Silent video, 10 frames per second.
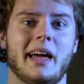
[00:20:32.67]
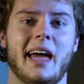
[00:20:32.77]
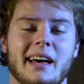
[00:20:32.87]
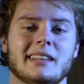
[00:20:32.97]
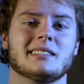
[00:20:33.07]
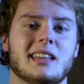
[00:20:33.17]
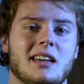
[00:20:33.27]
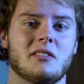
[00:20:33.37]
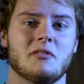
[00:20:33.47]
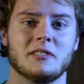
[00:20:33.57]
as
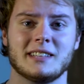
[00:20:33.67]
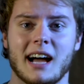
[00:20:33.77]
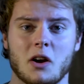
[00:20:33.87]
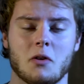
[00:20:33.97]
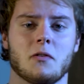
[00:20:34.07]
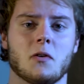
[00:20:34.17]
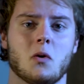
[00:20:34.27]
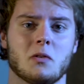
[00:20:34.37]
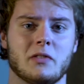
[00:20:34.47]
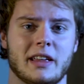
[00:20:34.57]
a photographer
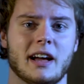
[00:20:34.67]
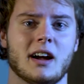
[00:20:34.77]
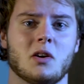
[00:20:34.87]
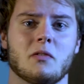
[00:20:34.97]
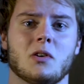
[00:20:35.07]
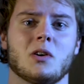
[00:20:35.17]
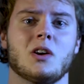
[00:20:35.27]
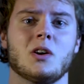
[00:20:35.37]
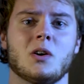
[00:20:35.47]
or videographer